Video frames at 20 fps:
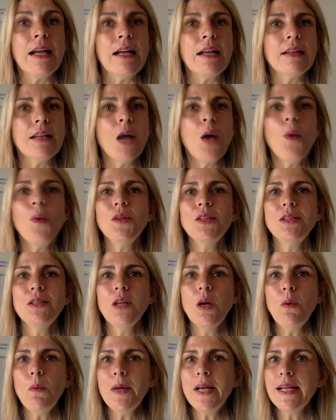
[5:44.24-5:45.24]
Now,
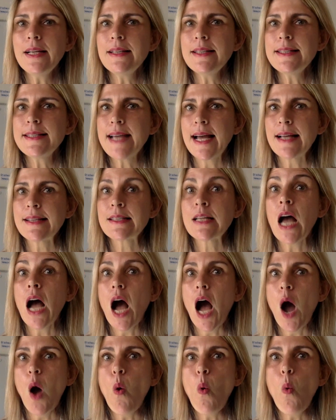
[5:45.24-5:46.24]
knowing that
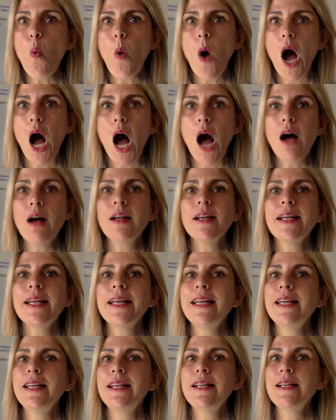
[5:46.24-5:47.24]
our
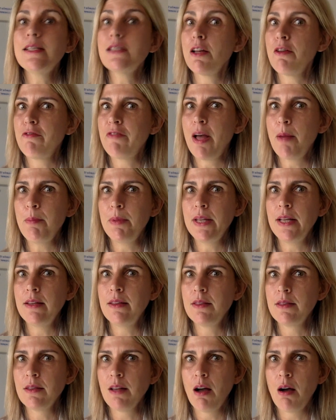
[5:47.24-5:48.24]
is a
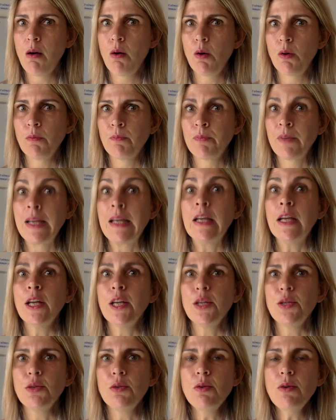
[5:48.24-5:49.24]
feminine noun,
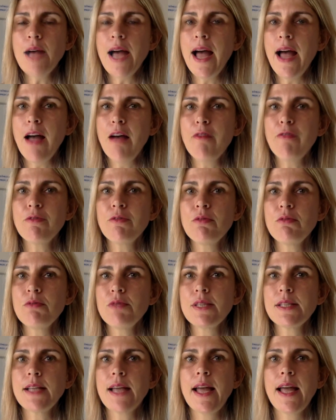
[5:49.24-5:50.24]
you have to
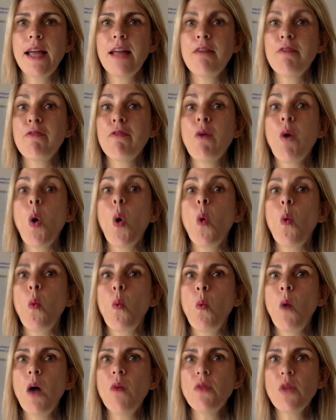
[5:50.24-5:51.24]
say for
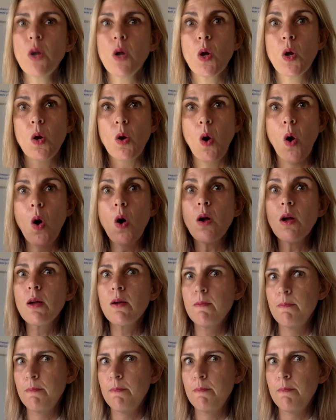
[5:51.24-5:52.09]
1 o'clock,